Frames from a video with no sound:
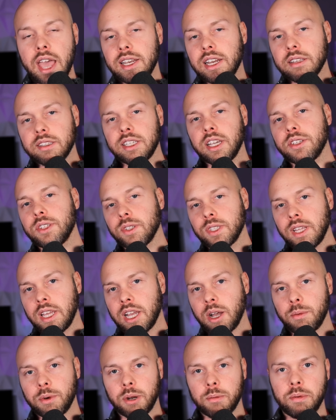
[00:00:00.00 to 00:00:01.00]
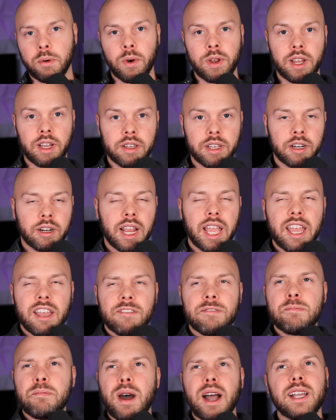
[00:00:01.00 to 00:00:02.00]
And that's the other thing I want to point out here.
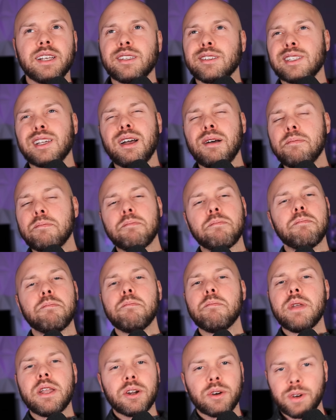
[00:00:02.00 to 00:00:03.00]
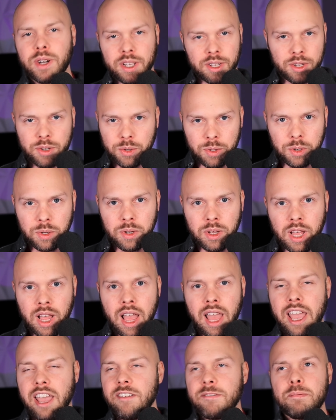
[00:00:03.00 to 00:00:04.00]
If by some miracle,
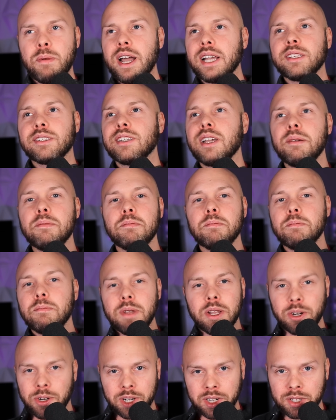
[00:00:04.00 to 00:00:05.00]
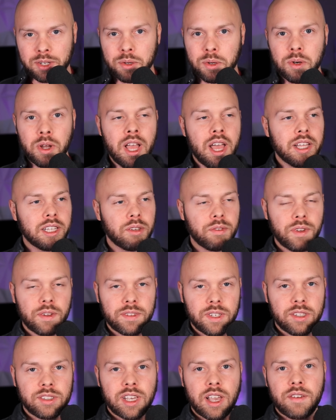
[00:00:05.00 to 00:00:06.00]
if by some miracle, the
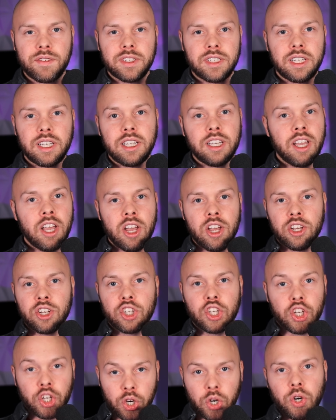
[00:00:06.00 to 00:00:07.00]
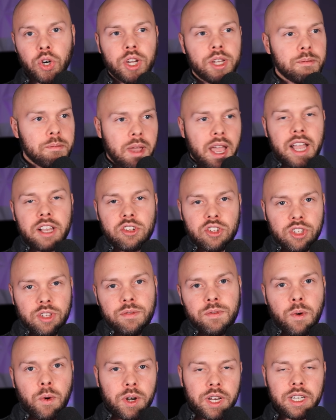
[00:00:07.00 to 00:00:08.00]
5070 could match the
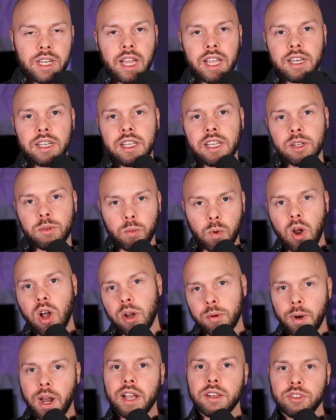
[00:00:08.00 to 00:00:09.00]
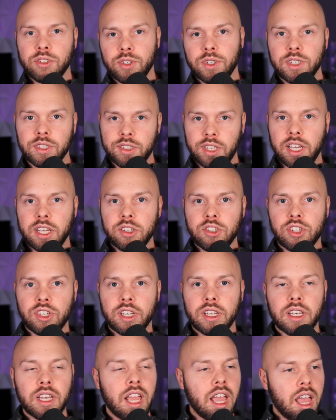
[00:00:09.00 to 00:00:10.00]
4090 in raw
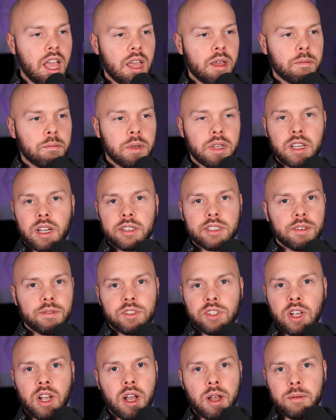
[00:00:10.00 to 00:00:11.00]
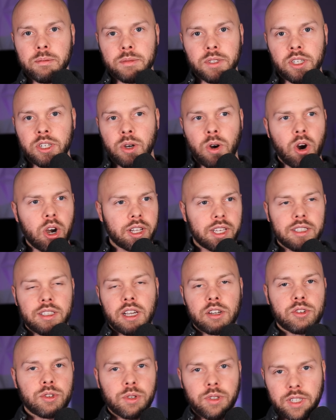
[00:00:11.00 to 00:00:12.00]
rasterization because of some, you know,
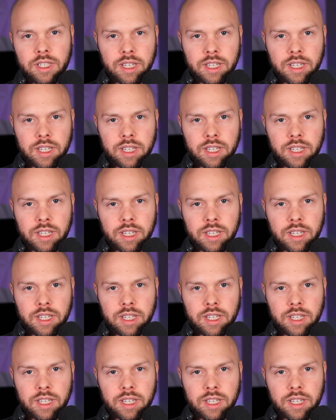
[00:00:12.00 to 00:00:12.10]
architectural